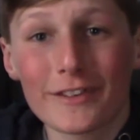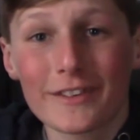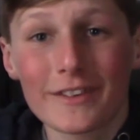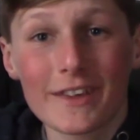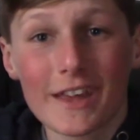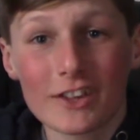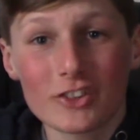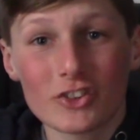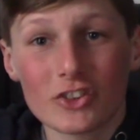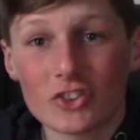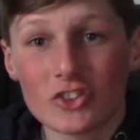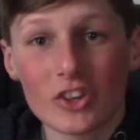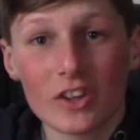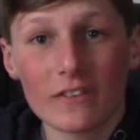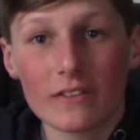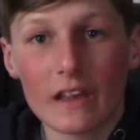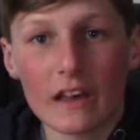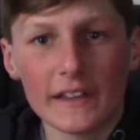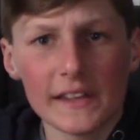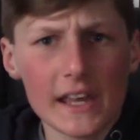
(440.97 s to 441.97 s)
catching
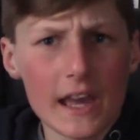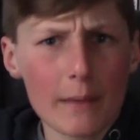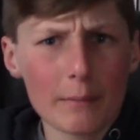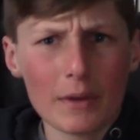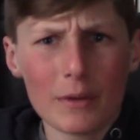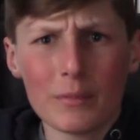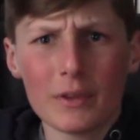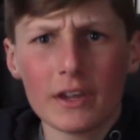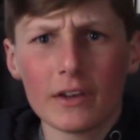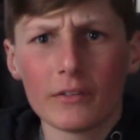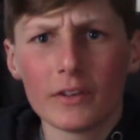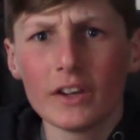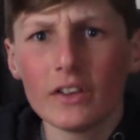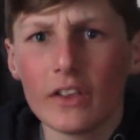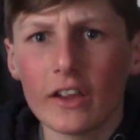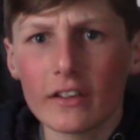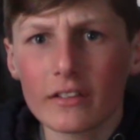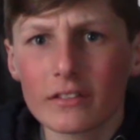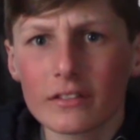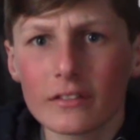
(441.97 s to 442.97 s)
Chase Elliott. I'm going to be a
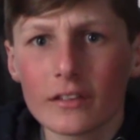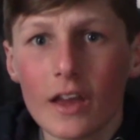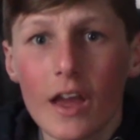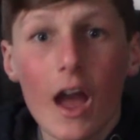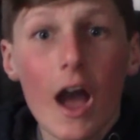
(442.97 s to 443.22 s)
realist.